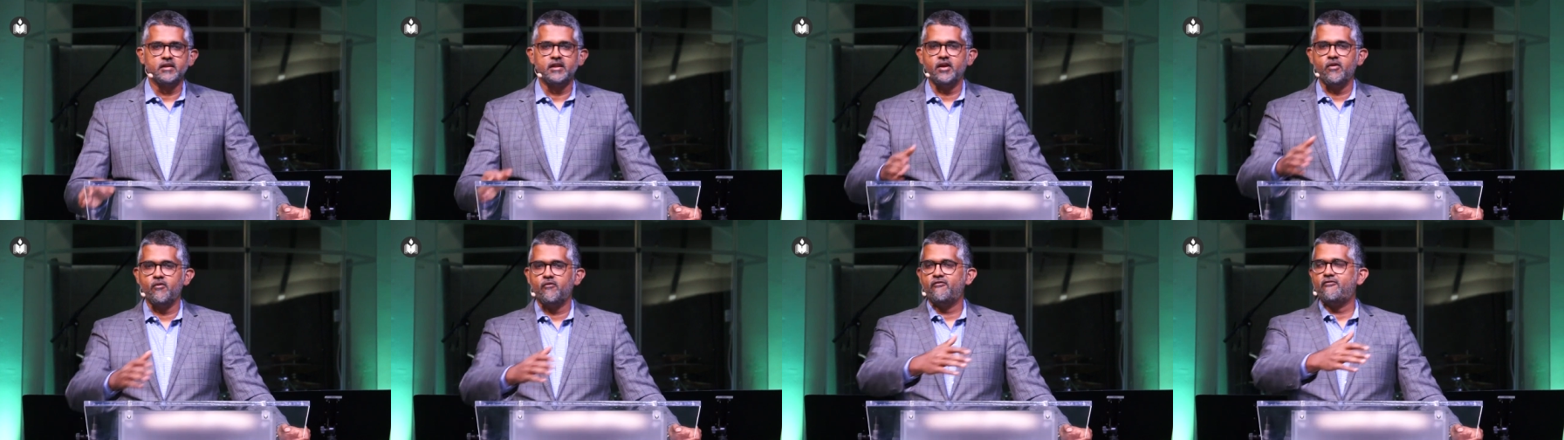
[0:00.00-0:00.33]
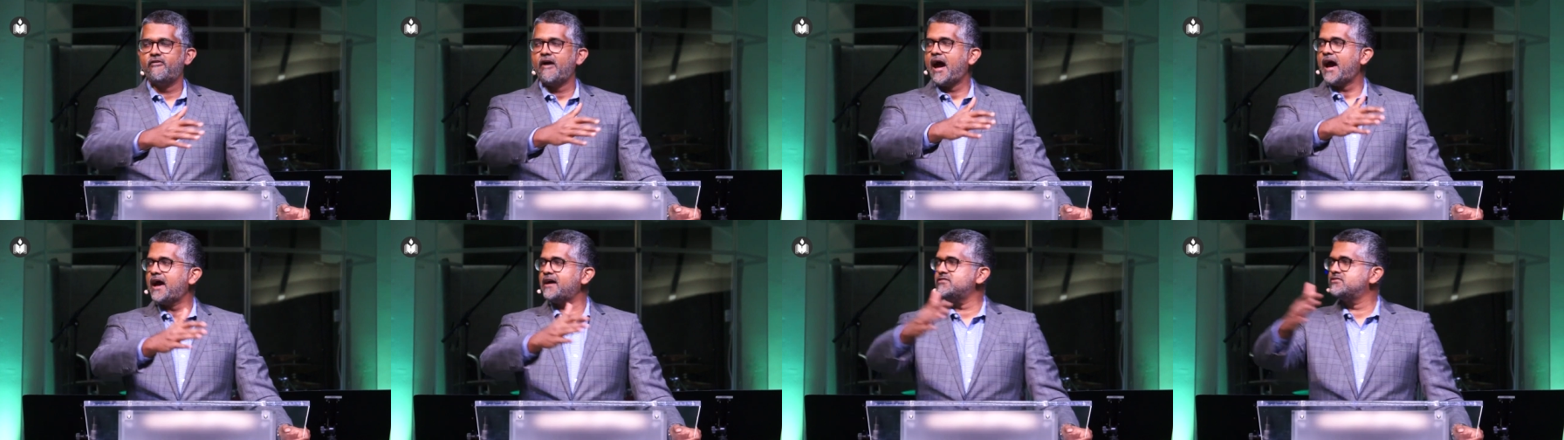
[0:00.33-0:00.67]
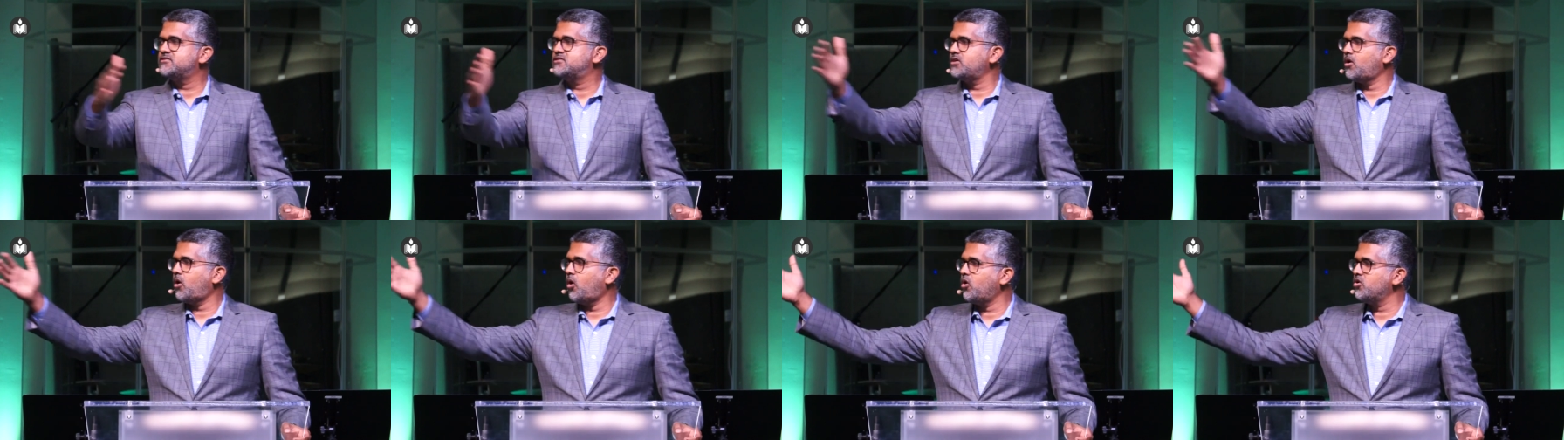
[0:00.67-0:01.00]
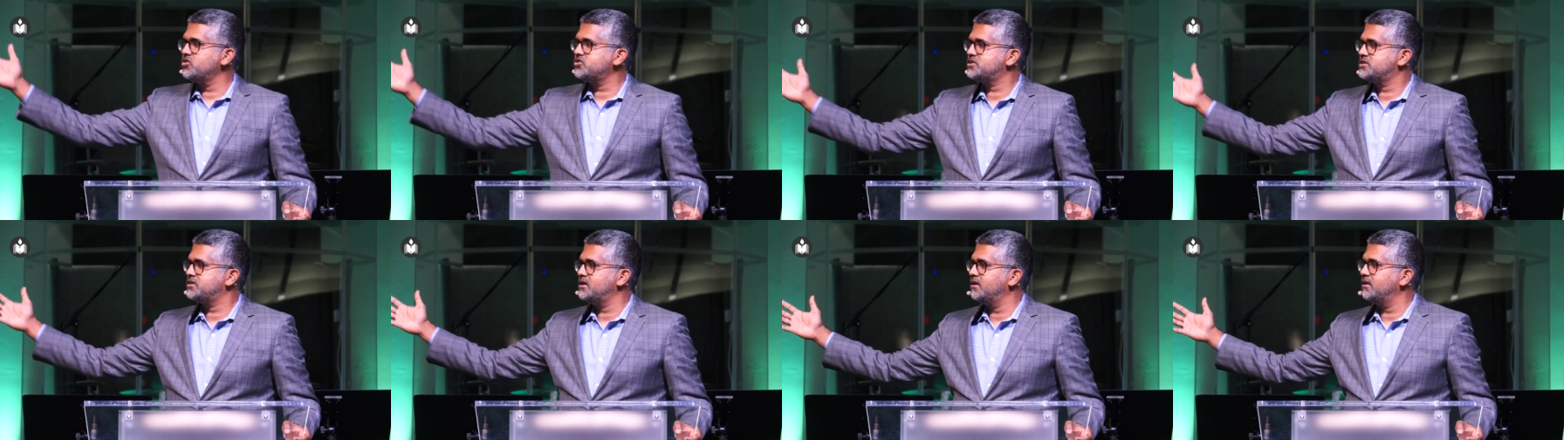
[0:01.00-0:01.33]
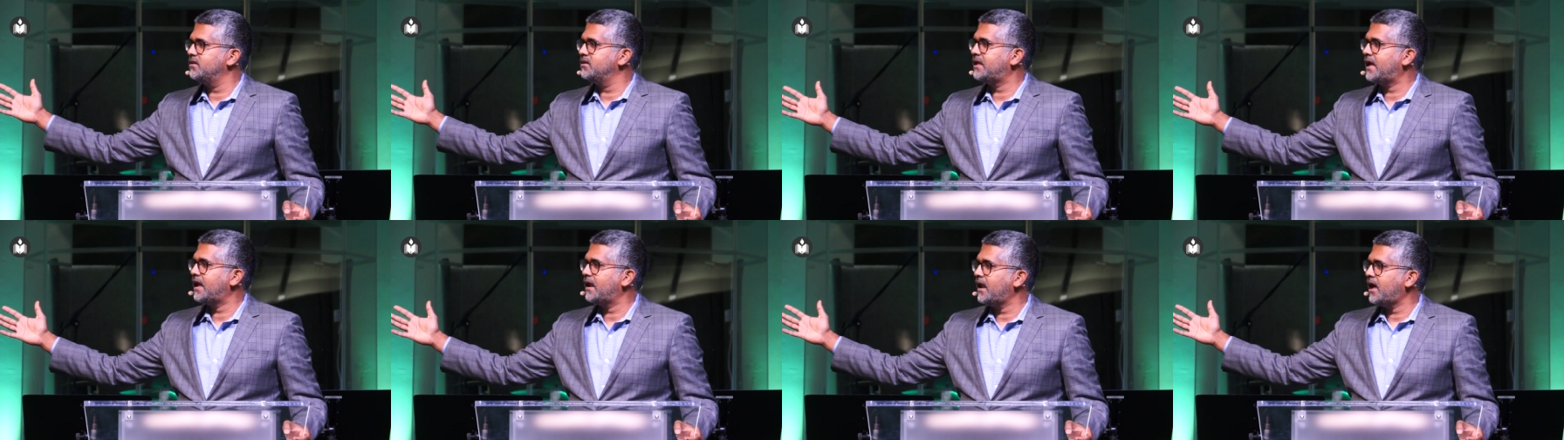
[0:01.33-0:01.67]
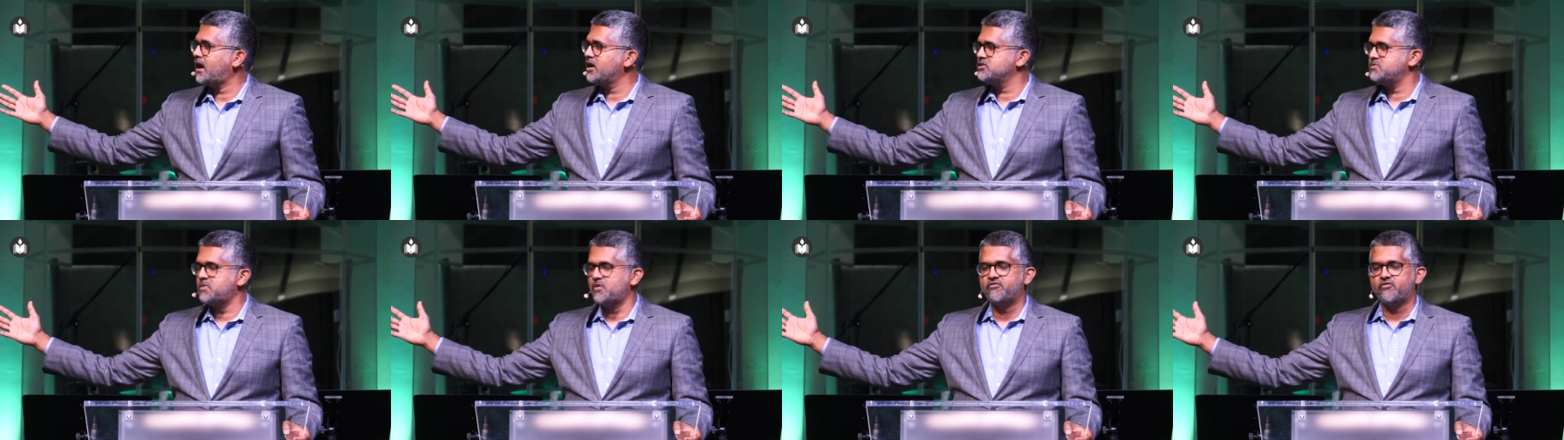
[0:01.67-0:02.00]
The vast ocean that
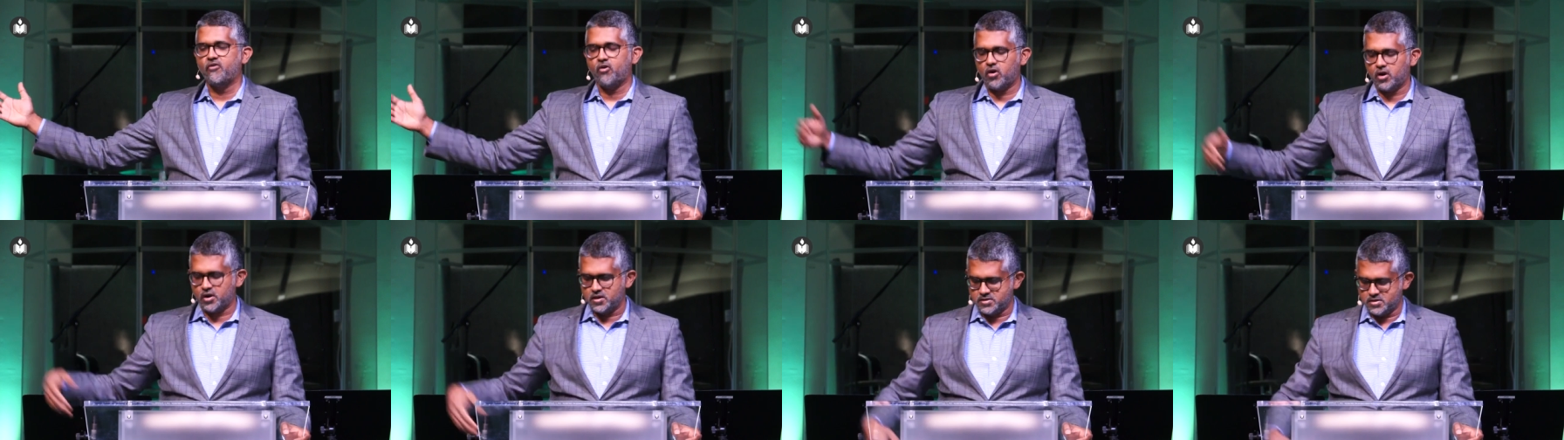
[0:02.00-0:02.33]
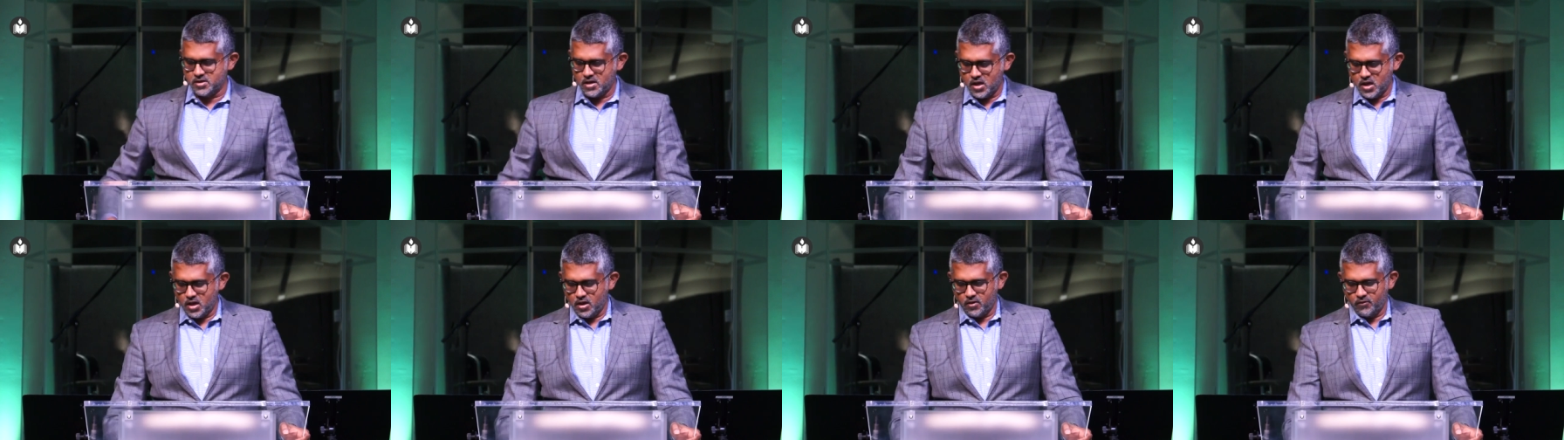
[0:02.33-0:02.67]
lies before us,